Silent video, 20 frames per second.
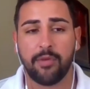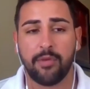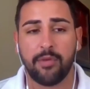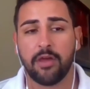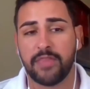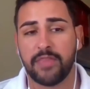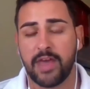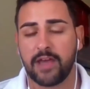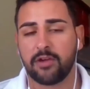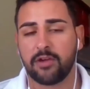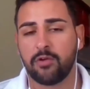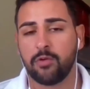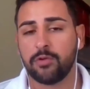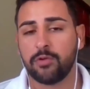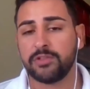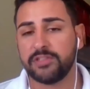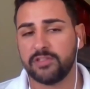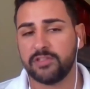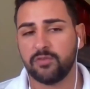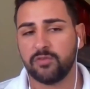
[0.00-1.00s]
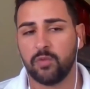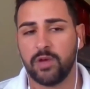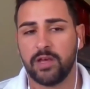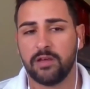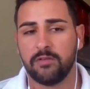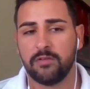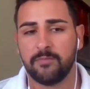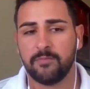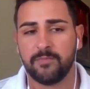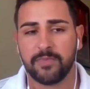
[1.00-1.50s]
bought that course as
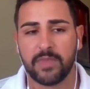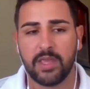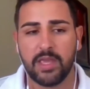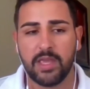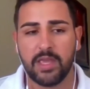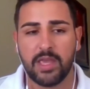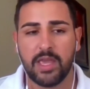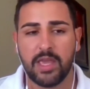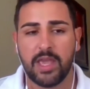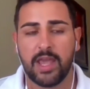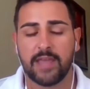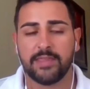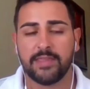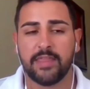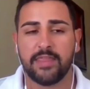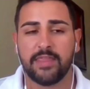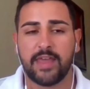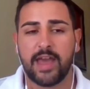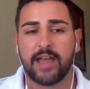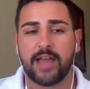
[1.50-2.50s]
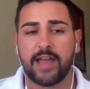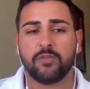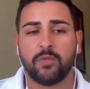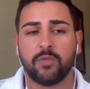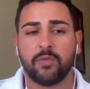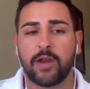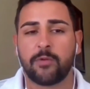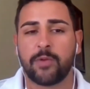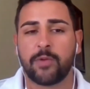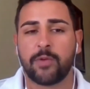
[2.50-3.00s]
well. And then that's
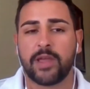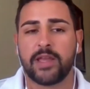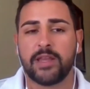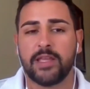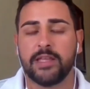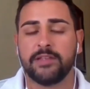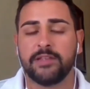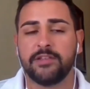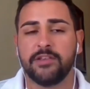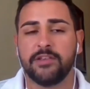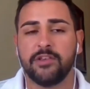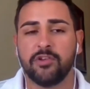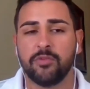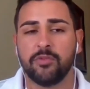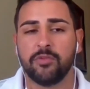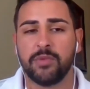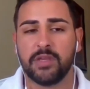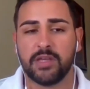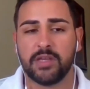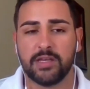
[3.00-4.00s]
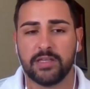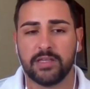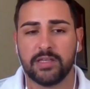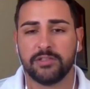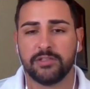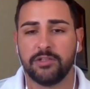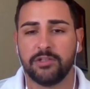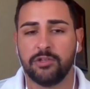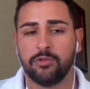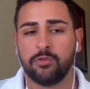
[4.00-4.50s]
when I ran into you
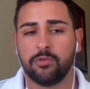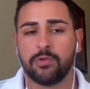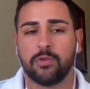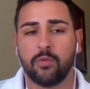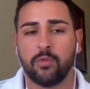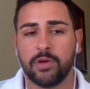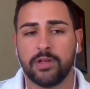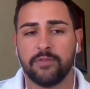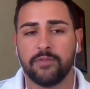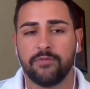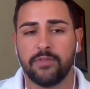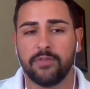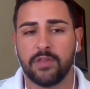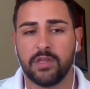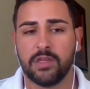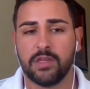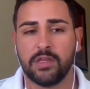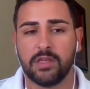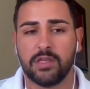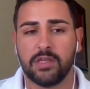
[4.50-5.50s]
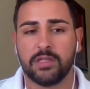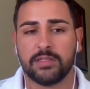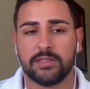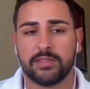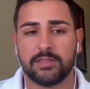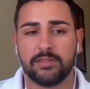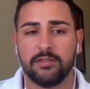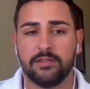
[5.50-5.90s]
because you were one of the,